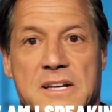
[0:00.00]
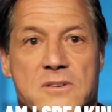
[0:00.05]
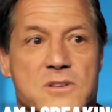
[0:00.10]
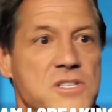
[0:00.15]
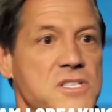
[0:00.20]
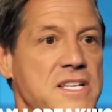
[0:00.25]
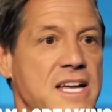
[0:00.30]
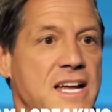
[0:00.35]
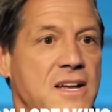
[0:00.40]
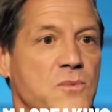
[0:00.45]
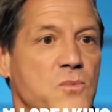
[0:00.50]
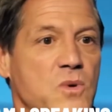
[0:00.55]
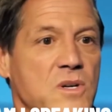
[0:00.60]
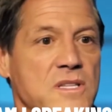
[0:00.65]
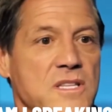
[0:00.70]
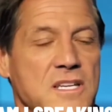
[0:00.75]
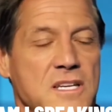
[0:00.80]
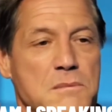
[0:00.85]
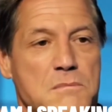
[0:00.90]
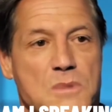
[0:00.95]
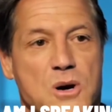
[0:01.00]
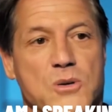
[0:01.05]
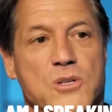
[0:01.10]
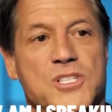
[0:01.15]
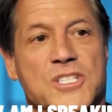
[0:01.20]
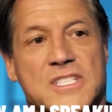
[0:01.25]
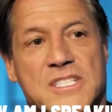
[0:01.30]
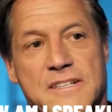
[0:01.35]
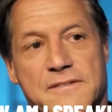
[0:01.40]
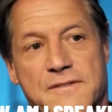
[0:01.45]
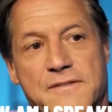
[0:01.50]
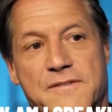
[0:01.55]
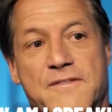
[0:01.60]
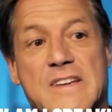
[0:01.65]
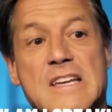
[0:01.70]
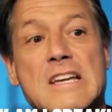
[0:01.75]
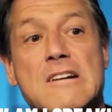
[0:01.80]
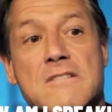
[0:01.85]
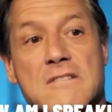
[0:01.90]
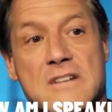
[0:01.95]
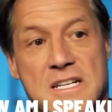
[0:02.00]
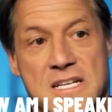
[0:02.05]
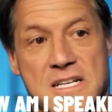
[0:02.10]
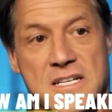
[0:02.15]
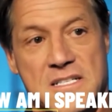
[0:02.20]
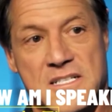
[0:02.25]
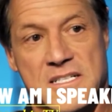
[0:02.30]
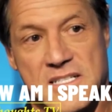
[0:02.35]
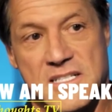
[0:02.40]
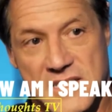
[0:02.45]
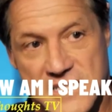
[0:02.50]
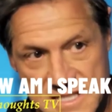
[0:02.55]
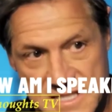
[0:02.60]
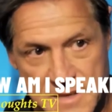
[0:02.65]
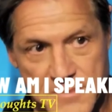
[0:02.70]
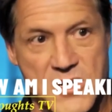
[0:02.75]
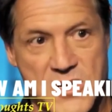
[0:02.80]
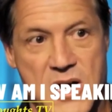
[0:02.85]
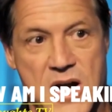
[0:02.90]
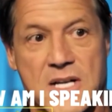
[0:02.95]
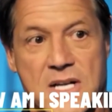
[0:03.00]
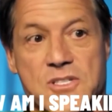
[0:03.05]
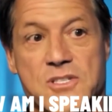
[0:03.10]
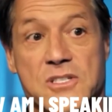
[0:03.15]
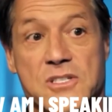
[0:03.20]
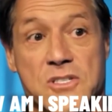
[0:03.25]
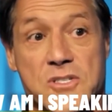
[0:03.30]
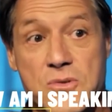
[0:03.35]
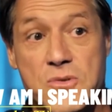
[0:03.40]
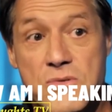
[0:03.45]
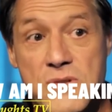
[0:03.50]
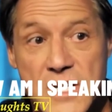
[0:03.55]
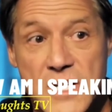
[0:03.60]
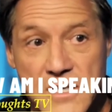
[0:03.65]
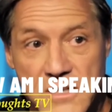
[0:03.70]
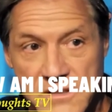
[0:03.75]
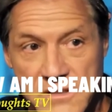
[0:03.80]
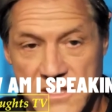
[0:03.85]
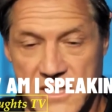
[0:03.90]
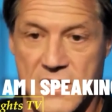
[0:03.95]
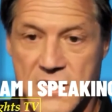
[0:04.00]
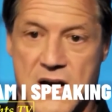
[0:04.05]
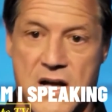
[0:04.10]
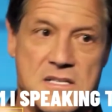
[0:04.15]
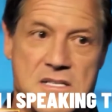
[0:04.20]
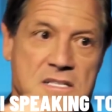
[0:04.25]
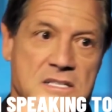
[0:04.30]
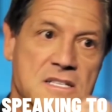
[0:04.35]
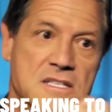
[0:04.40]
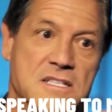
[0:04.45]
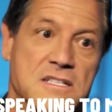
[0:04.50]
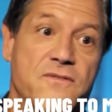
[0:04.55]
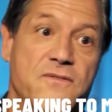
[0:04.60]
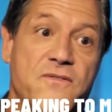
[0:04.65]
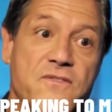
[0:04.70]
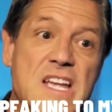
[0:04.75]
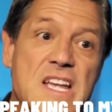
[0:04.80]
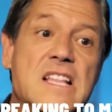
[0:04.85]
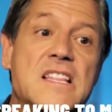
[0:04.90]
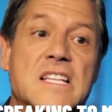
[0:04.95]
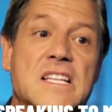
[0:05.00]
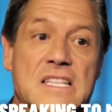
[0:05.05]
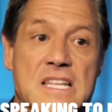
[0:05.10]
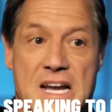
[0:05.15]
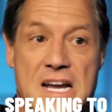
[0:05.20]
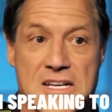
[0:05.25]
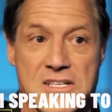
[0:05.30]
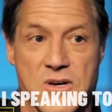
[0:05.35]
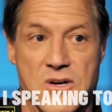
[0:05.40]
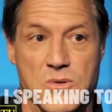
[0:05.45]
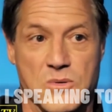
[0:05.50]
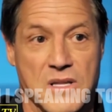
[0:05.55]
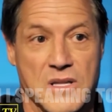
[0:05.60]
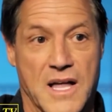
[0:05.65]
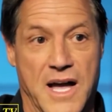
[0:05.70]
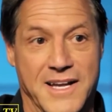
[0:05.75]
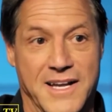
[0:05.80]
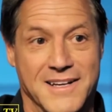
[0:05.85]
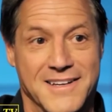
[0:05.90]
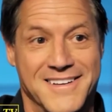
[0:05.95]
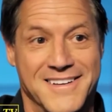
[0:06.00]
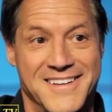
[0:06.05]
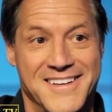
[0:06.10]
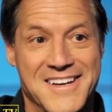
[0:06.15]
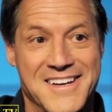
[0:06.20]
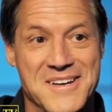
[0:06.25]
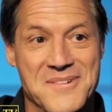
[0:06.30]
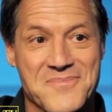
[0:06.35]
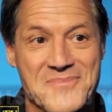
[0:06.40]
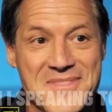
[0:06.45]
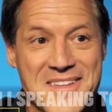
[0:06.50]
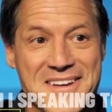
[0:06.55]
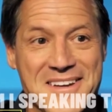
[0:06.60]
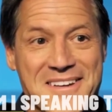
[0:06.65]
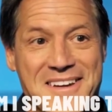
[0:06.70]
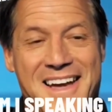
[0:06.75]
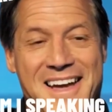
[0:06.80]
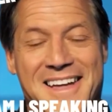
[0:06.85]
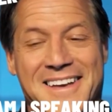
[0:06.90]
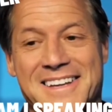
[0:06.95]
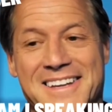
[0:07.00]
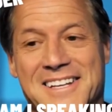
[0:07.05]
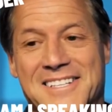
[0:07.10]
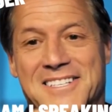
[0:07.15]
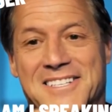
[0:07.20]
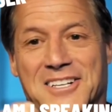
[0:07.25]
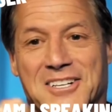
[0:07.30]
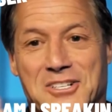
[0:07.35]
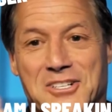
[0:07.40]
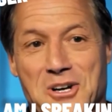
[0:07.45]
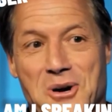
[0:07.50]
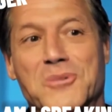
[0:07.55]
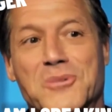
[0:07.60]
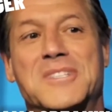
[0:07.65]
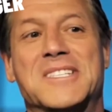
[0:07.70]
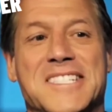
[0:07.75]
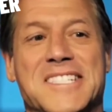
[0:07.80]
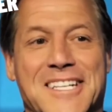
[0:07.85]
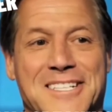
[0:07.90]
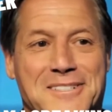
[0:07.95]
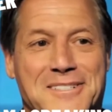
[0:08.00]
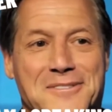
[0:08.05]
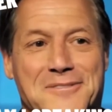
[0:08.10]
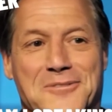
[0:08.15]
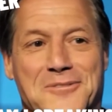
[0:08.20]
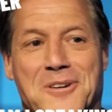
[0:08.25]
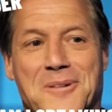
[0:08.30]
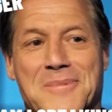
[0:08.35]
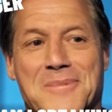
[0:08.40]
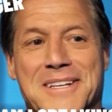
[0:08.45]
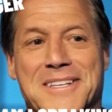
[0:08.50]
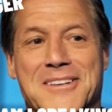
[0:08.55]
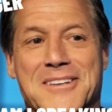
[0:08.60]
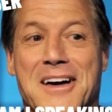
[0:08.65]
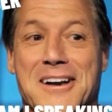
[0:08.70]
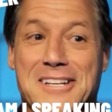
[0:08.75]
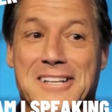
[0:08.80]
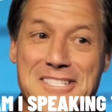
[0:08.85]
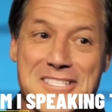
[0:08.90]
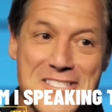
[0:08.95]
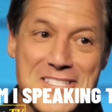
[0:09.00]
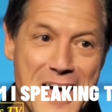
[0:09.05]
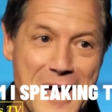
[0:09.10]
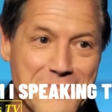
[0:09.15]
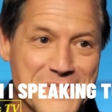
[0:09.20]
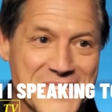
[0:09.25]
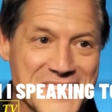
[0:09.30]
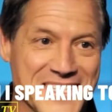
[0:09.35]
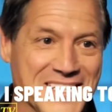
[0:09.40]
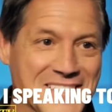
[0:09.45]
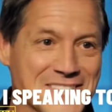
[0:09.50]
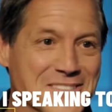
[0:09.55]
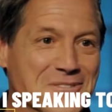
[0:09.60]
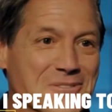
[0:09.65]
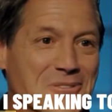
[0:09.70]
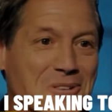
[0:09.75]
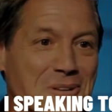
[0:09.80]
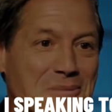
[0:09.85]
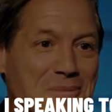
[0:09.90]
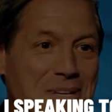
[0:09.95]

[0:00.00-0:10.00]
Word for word: but I understand what the emotion of fear is. It's a subconscious trigger that causes this feeling that I don't like. And it's a ghost signal for me, not a stop signal